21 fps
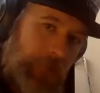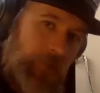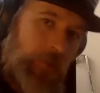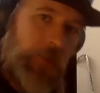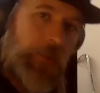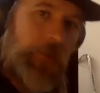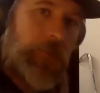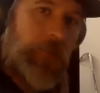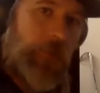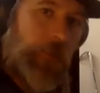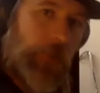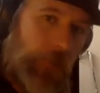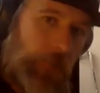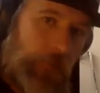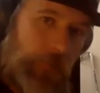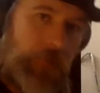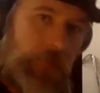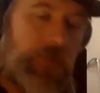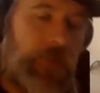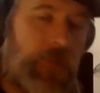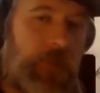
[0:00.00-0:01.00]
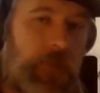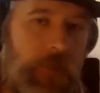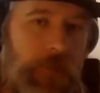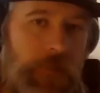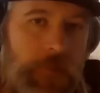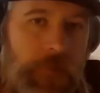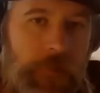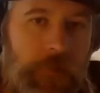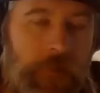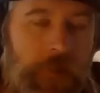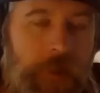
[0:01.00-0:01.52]
hamstrings, the glutes,
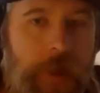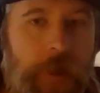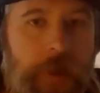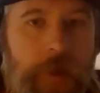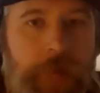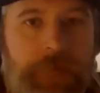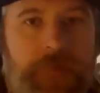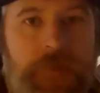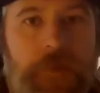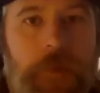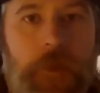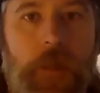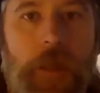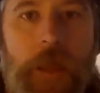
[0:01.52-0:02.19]
the calves,